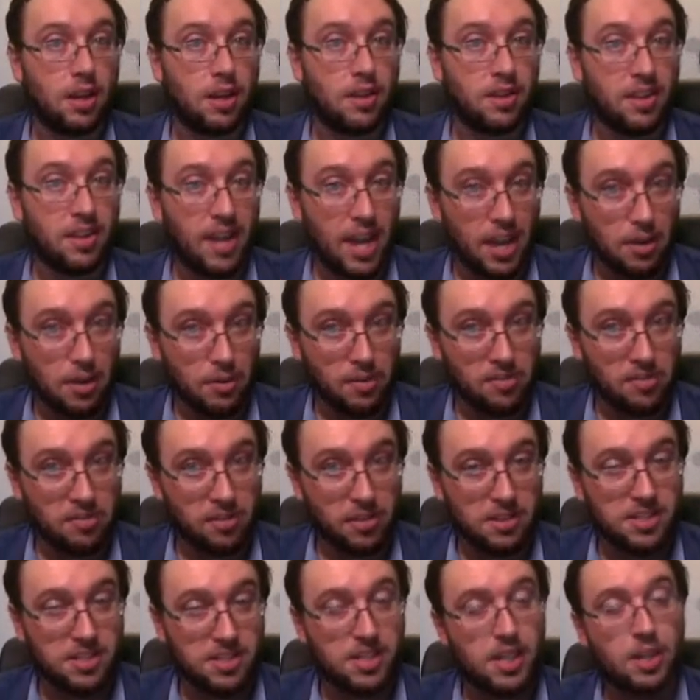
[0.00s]
Aris
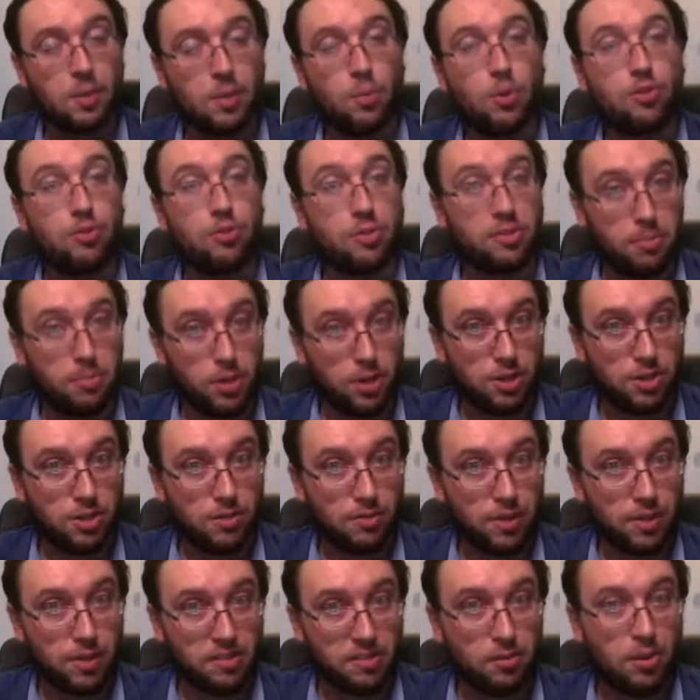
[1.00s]
13, which was a merchant
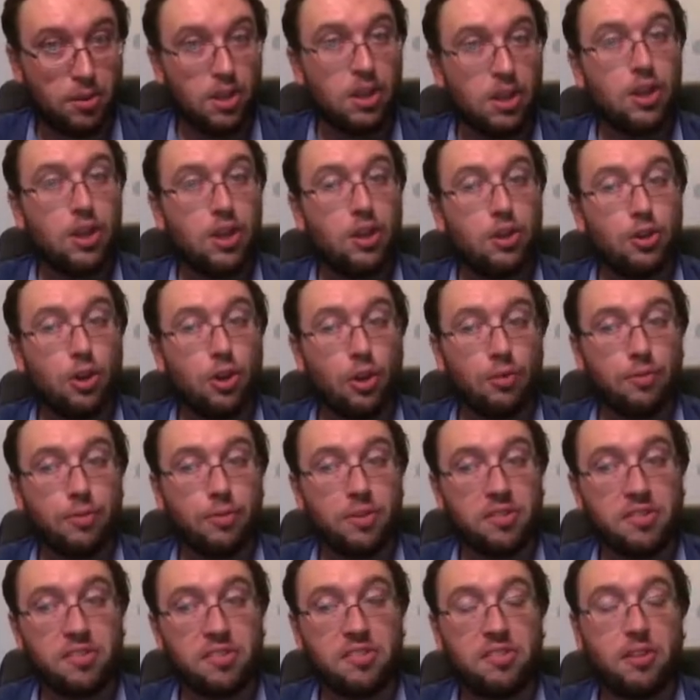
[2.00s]
vessel, not, for
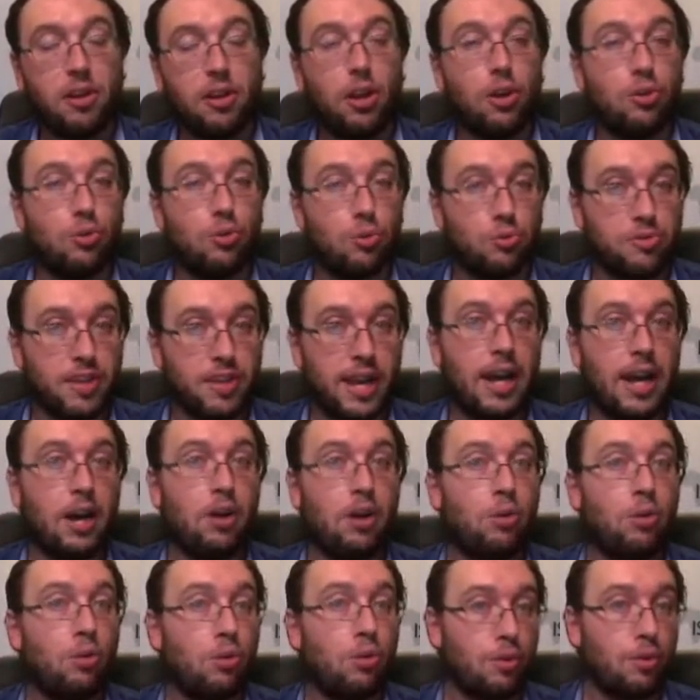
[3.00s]
instance, a local dhow
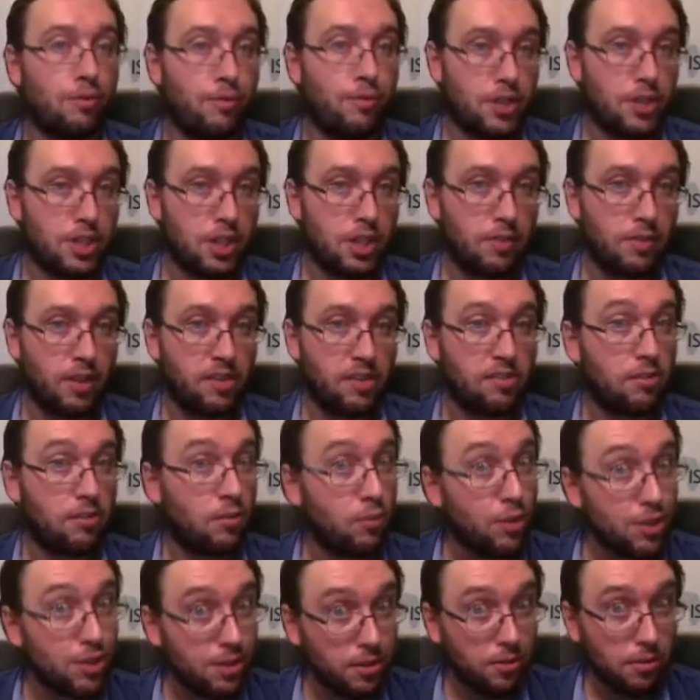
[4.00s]
or a fishing vessel,
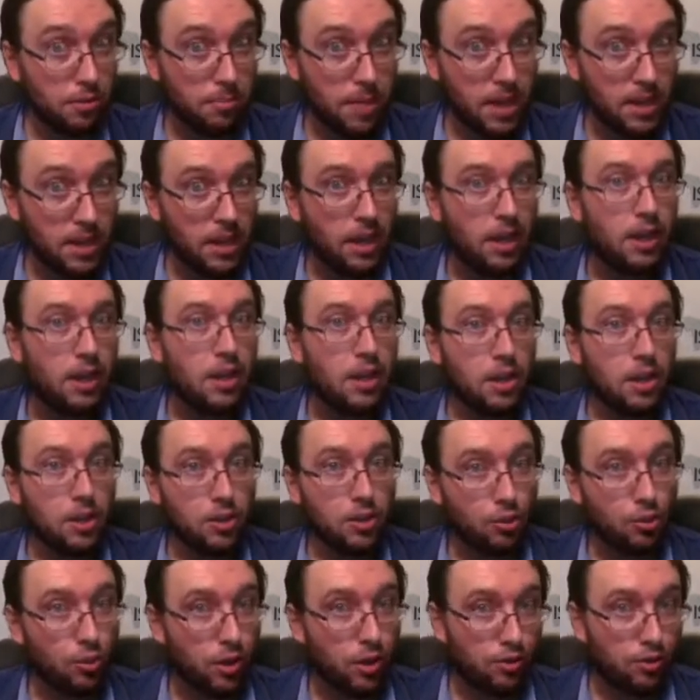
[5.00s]
which there are many
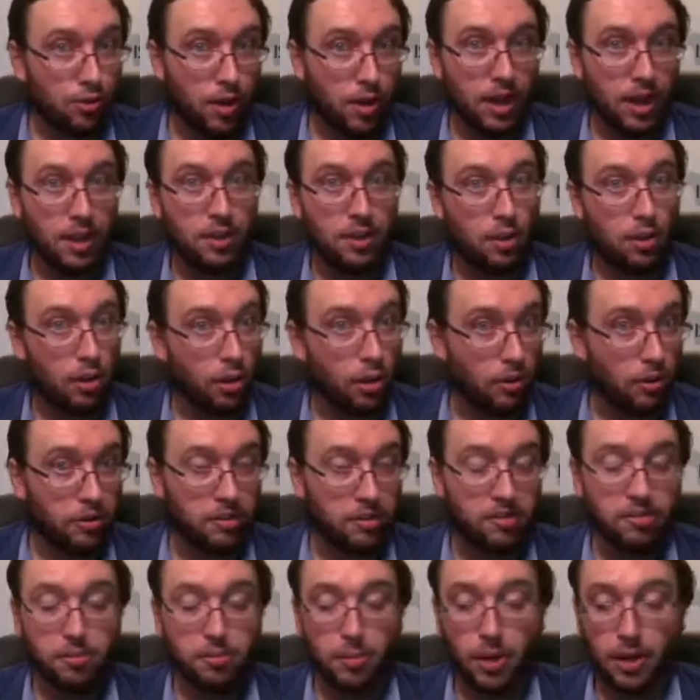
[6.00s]
doing trade along the
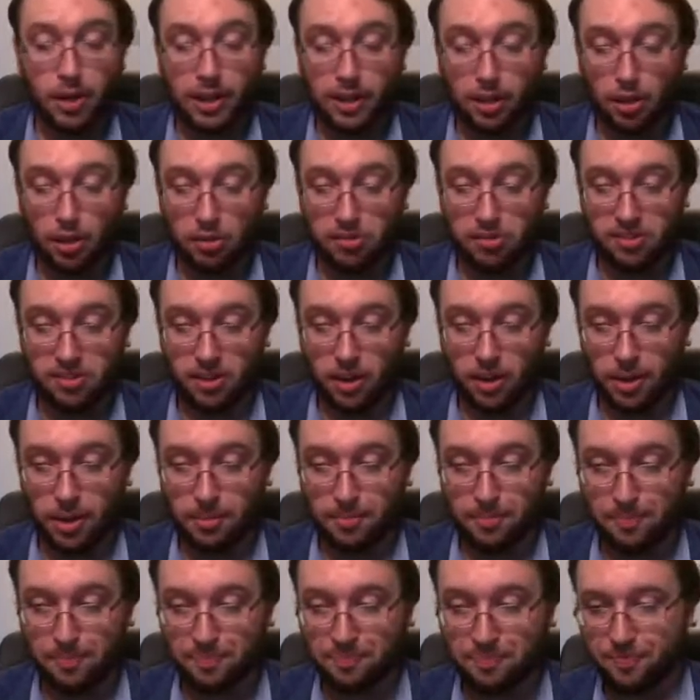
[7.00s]
Somali coastline.
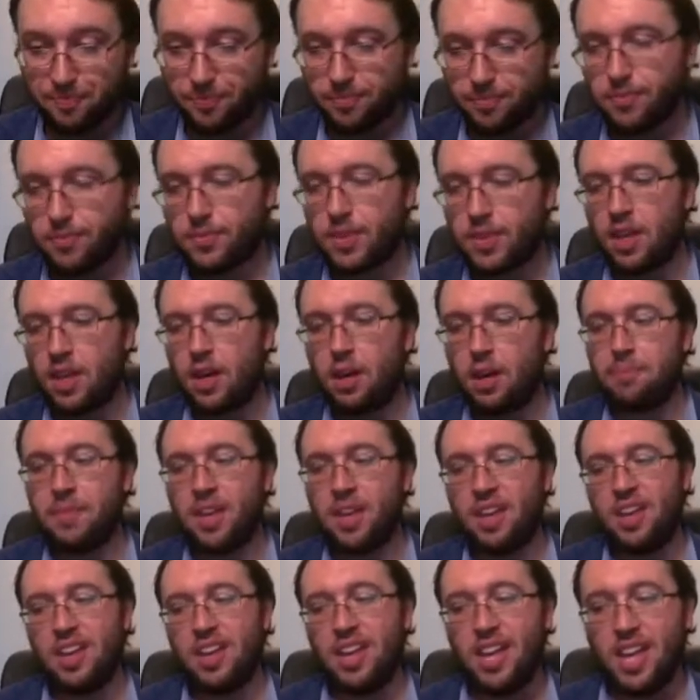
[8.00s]

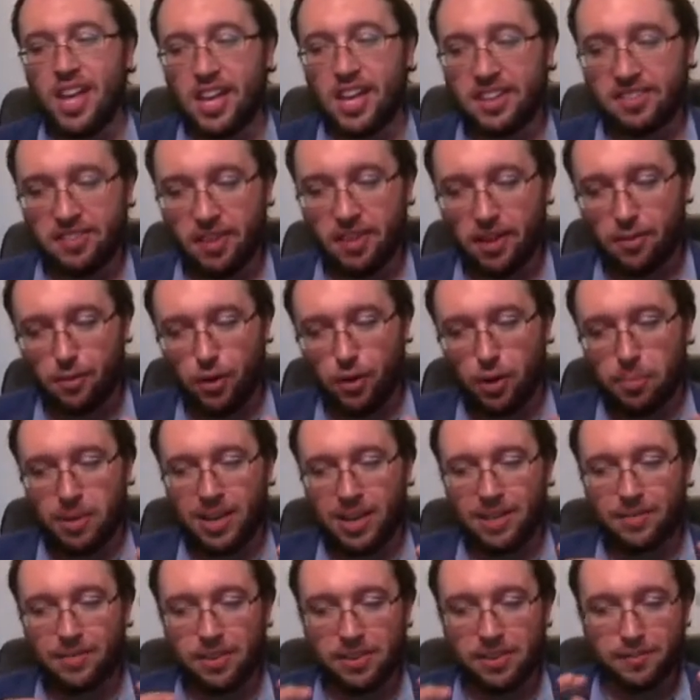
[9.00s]
Therefore, I
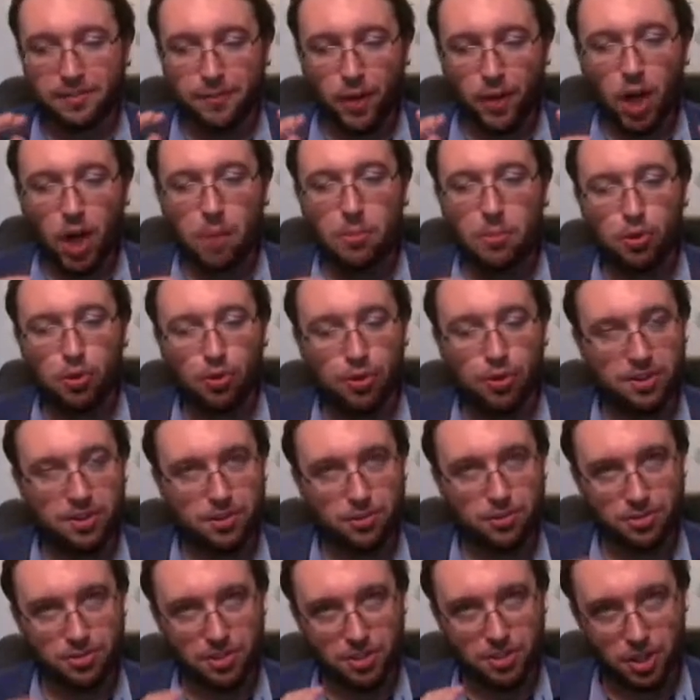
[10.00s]
believe it's far more
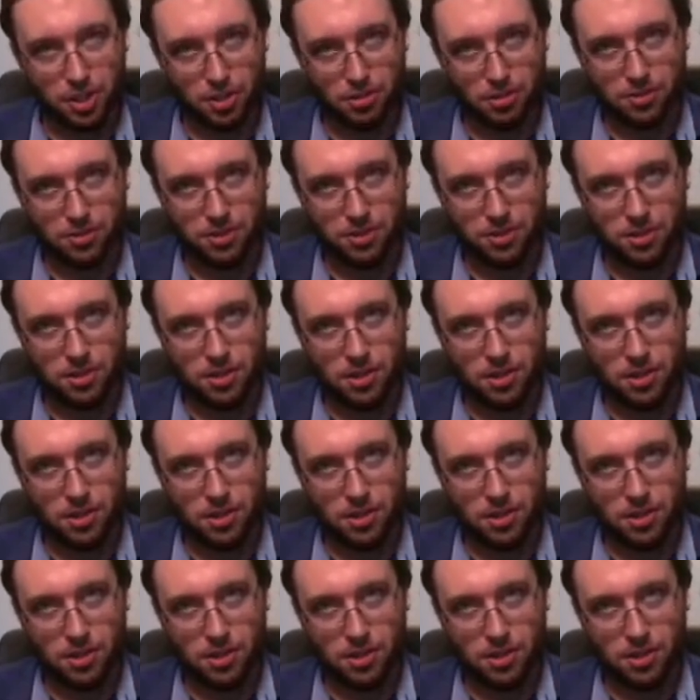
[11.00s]
critical to note